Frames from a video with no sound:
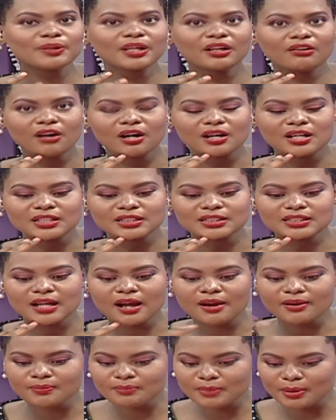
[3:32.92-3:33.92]
because
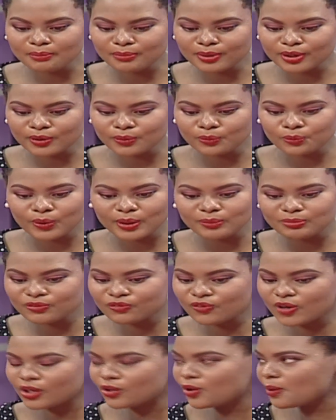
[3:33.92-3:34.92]
I remember way
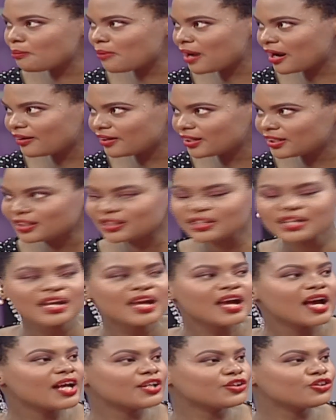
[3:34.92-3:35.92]
before I got married
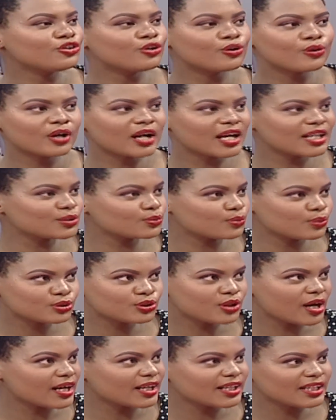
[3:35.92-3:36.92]
and you know, guys will
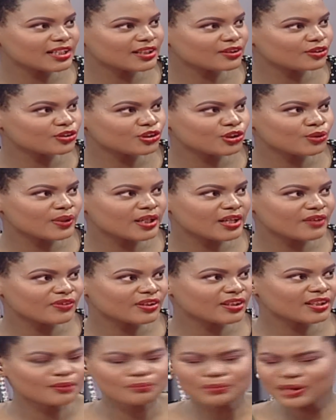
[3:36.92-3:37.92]
try to hit on you and
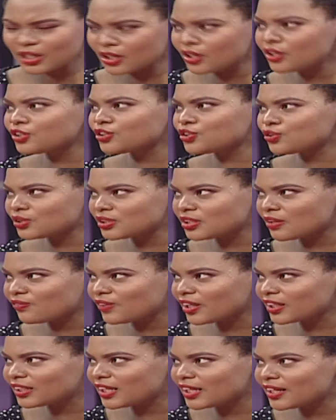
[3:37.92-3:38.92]
everything. Men are gonna do stuff
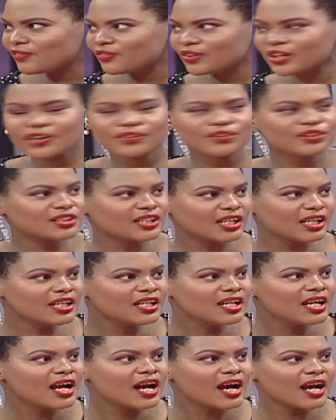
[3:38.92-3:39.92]
like that every other day.
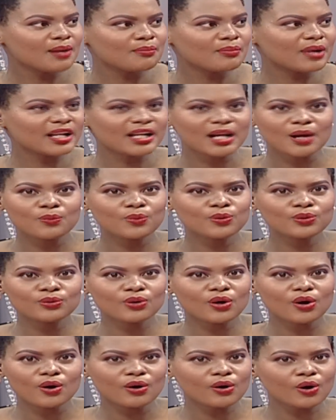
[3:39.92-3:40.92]
And I
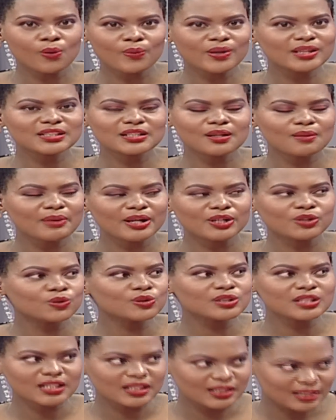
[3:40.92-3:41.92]
will always tell my
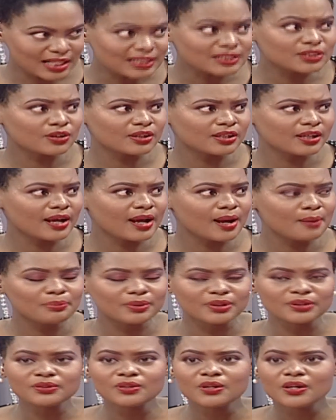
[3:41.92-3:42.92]
daughter that that's gonna
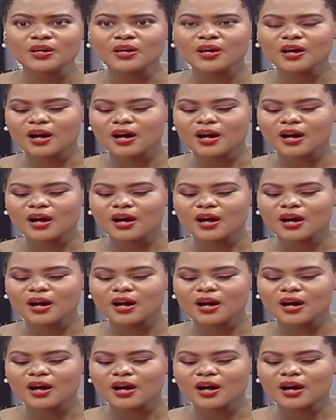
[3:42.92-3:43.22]
happen.